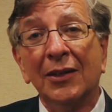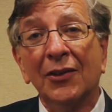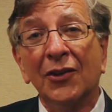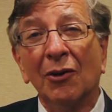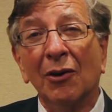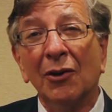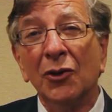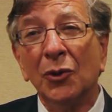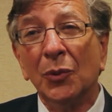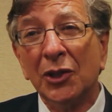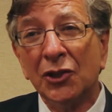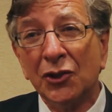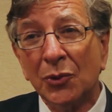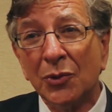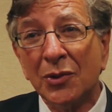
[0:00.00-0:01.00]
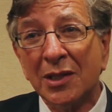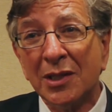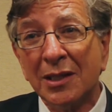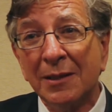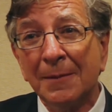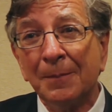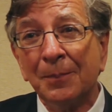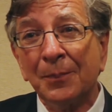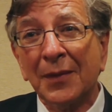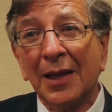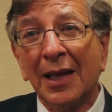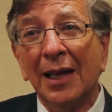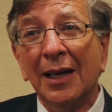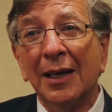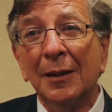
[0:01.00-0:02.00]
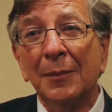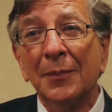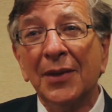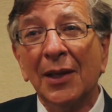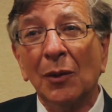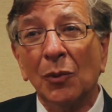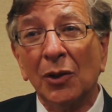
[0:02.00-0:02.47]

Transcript: There are new issues that we're